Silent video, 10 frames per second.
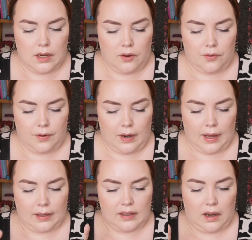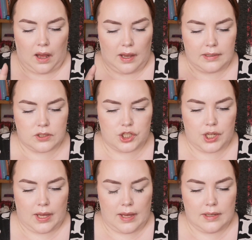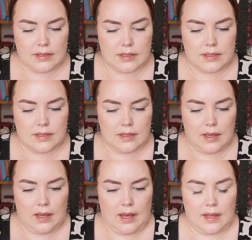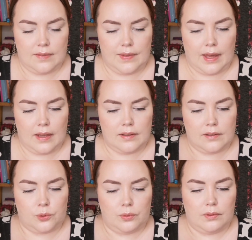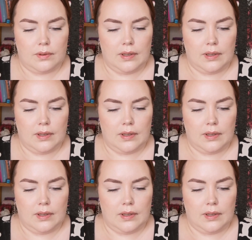of like light shades and then